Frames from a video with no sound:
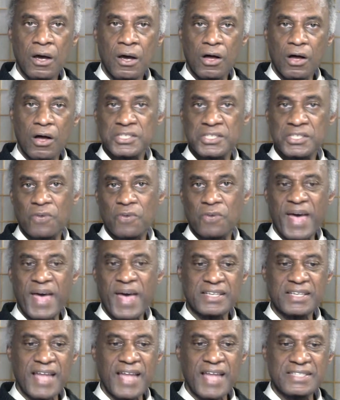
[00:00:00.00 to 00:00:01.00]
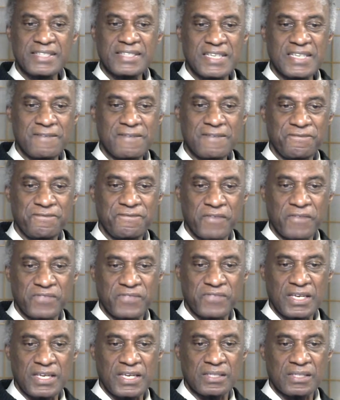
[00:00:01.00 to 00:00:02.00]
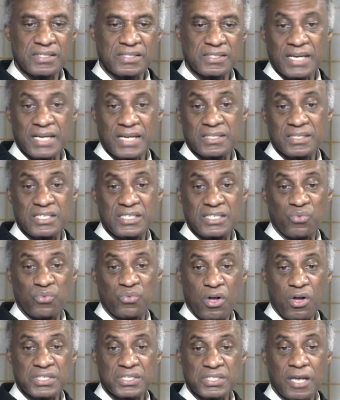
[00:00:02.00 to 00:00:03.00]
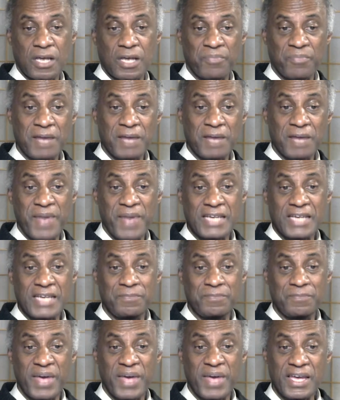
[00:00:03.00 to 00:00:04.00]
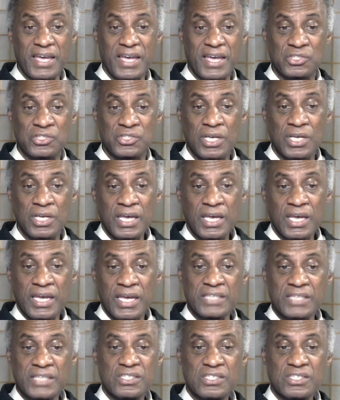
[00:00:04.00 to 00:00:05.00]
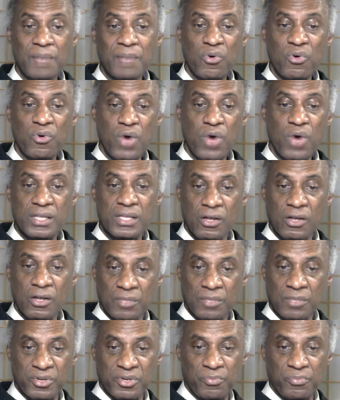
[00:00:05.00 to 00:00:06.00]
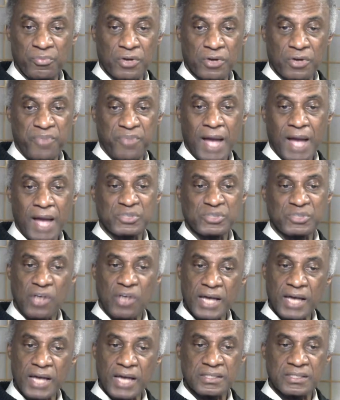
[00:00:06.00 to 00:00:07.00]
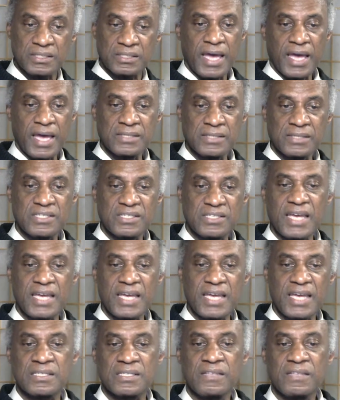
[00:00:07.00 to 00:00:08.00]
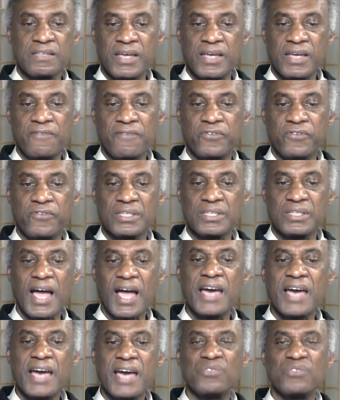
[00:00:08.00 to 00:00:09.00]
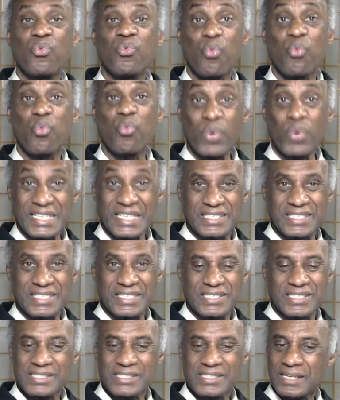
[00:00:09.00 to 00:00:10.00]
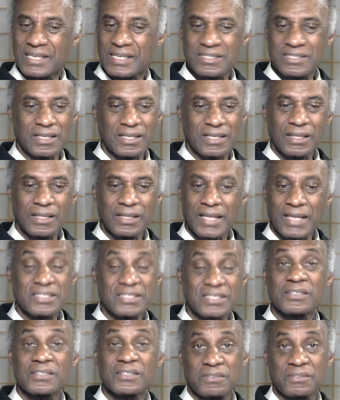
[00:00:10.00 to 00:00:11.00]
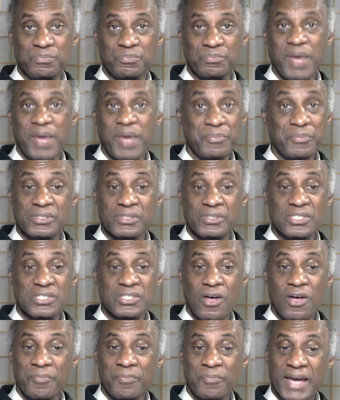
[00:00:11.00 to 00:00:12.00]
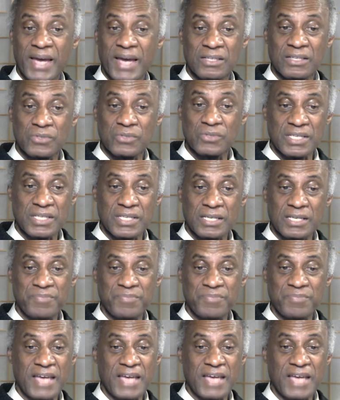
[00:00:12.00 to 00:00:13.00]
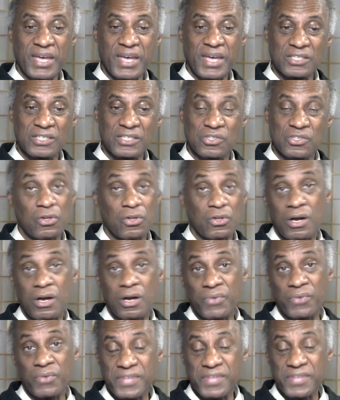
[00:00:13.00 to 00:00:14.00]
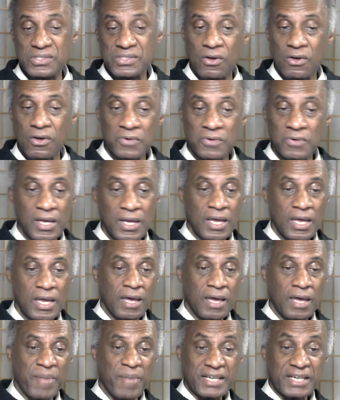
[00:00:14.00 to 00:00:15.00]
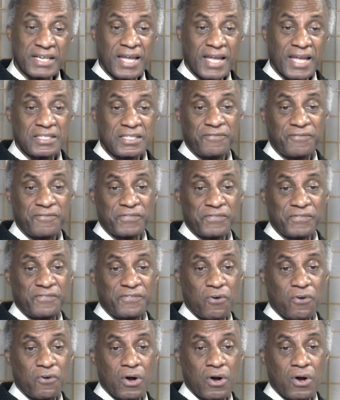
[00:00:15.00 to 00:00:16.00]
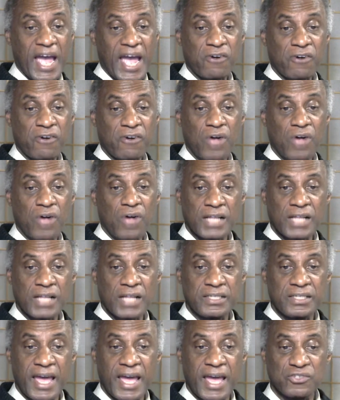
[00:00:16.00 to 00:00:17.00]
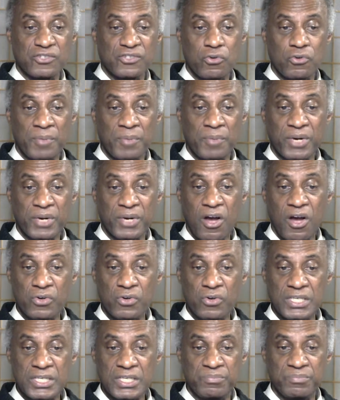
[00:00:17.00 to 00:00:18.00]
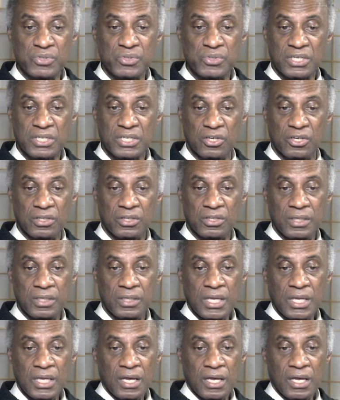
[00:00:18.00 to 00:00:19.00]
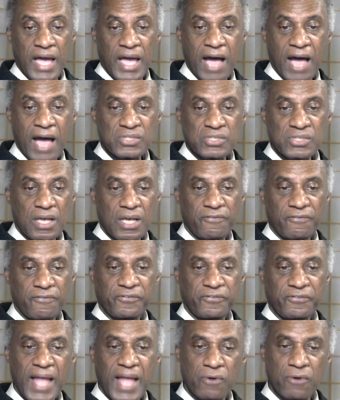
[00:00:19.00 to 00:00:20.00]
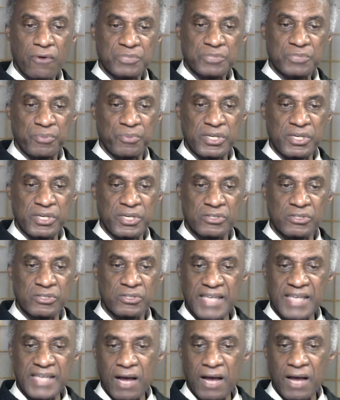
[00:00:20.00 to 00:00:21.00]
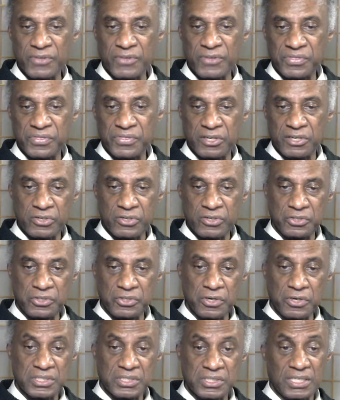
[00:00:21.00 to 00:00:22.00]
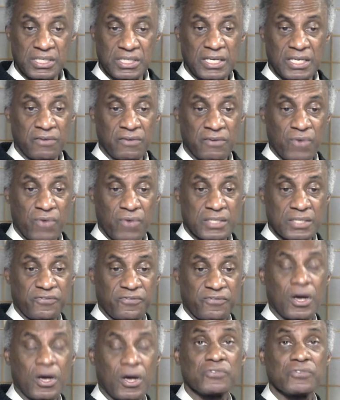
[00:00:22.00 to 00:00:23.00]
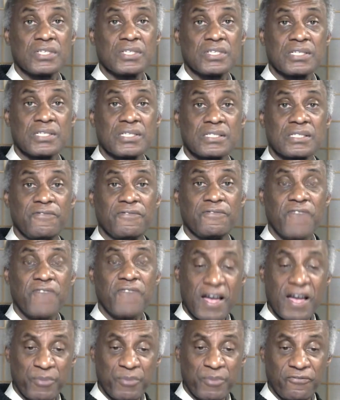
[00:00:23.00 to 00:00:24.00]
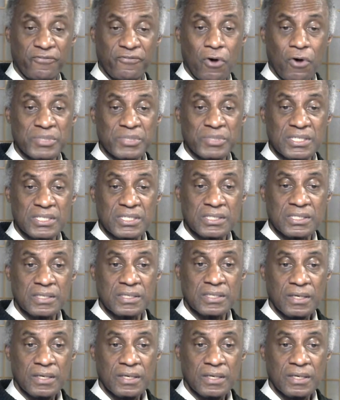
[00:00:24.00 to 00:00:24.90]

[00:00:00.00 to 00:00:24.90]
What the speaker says: Also back in 1950, the Tennessee Waltz, sung by Patti Page, hits #1 on the Billboard pop charts and stays there for 9 weeks. So that's a popular song back in those days. Patti Page, no longer with us though. Back in 1954, Harold Arlen and Truman Capote musical House of Flowers premieres at the Alvin Theater in New York City. It runs for 165 performances.